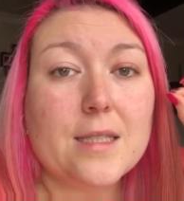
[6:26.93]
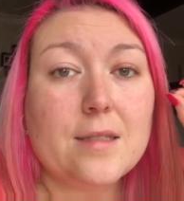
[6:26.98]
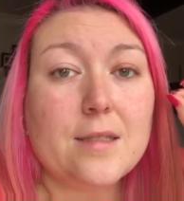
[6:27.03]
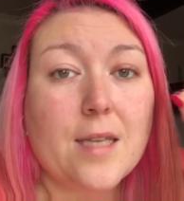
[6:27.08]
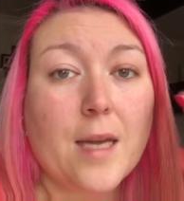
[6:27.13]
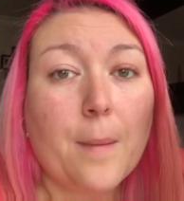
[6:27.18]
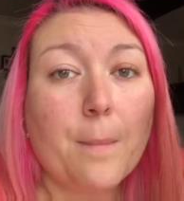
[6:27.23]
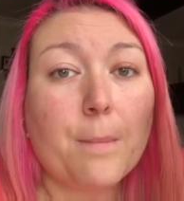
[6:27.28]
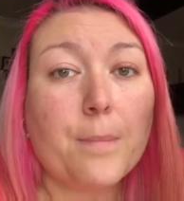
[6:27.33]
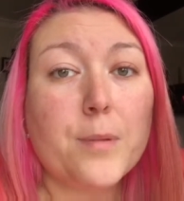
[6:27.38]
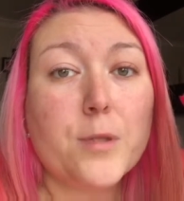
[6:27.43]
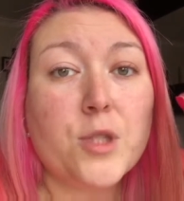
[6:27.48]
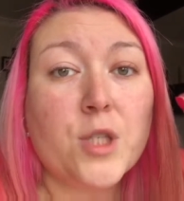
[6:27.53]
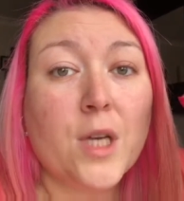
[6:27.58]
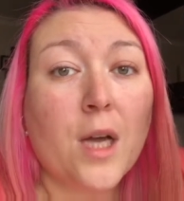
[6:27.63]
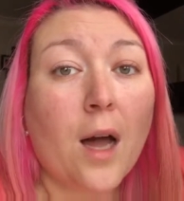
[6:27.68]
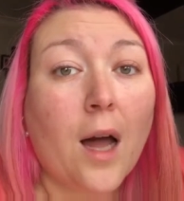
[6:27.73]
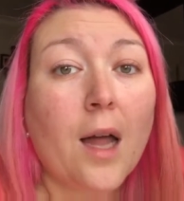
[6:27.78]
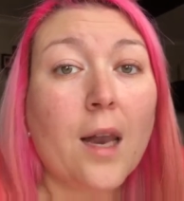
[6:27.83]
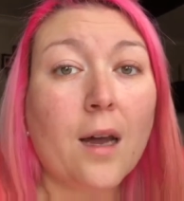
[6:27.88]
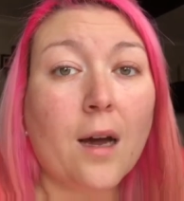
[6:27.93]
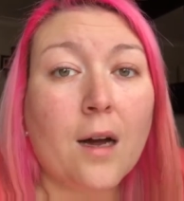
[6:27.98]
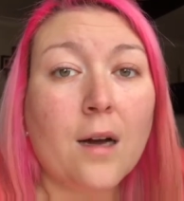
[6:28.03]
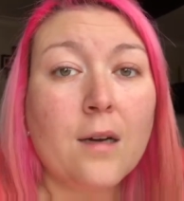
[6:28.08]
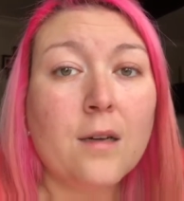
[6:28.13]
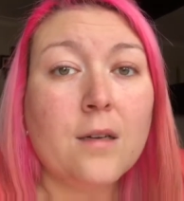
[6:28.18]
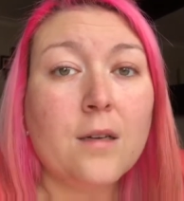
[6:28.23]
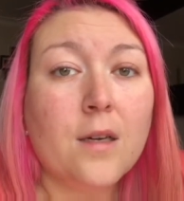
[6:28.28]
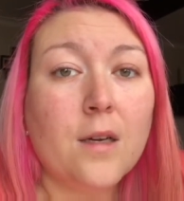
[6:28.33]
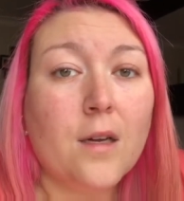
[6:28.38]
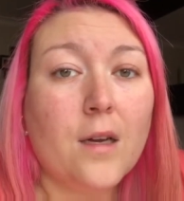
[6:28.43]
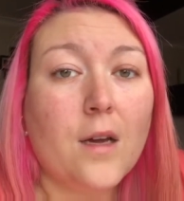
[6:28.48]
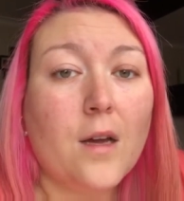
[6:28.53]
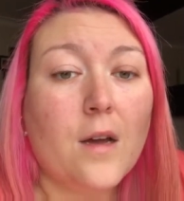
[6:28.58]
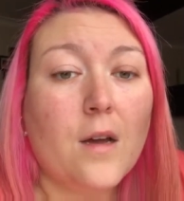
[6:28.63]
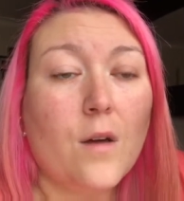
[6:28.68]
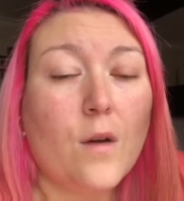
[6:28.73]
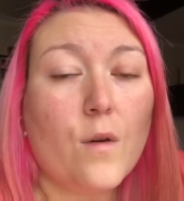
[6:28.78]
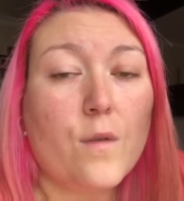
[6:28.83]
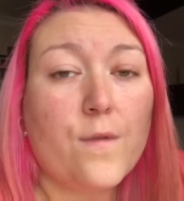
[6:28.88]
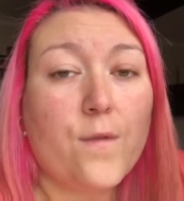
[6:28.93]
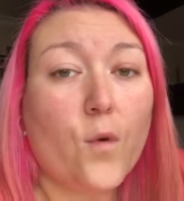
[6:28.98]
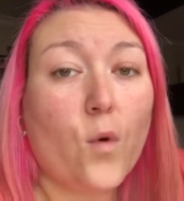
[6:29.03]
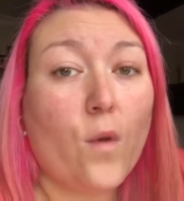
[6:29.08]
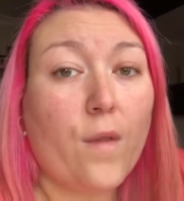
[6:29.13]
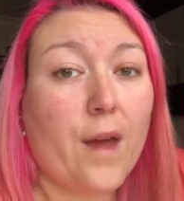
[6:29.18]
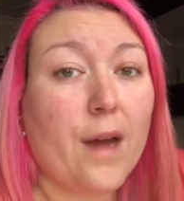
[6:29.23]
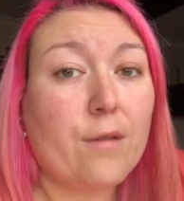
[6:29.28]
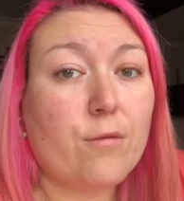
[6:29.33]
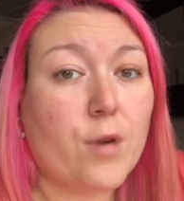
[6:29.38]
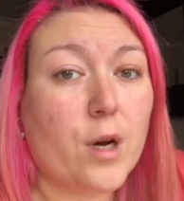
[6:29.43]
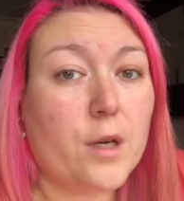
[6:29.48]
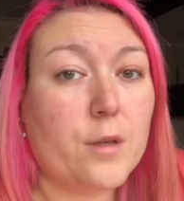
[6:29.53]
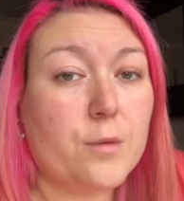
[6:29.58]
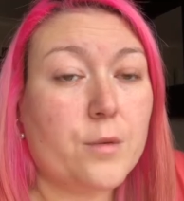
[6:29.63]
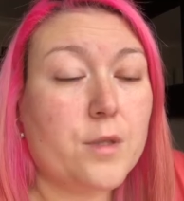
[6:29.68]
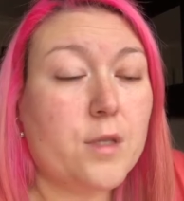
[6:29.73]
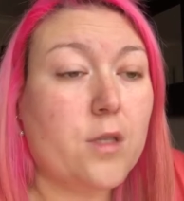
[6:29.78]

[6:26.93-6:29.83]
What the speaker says: temperature colour for that row.